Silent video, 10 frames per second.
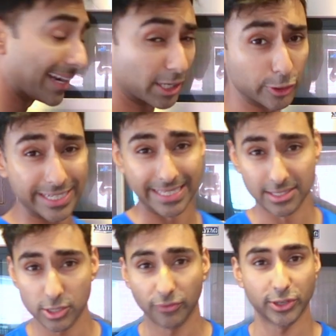ingredient.
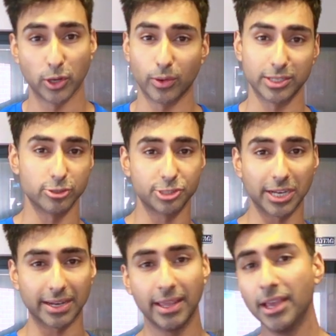So if you don't want to use
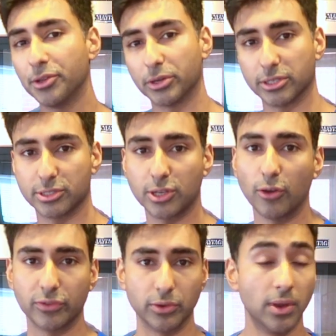chicken, you can use
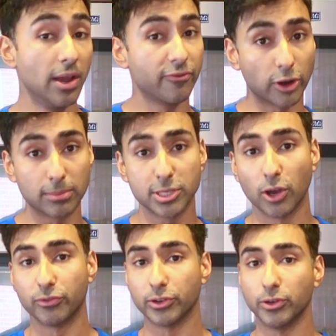tofu. Firm
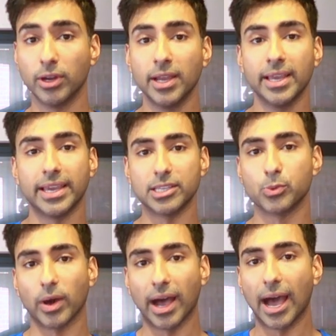tofu is
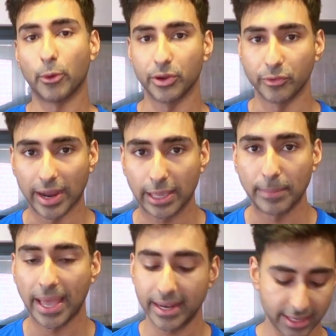what I would
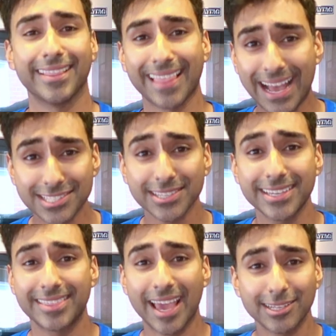recommend. And lastly,
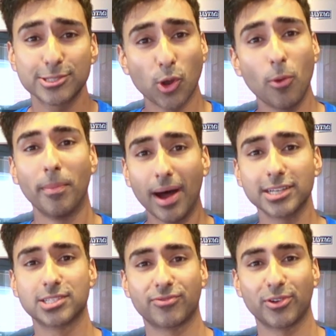thanks so
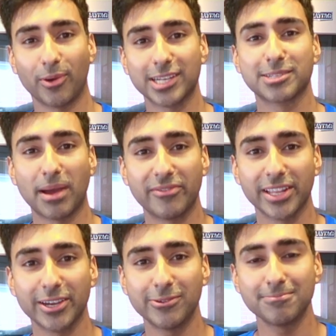much for watching my
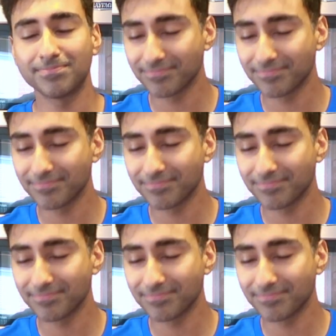video.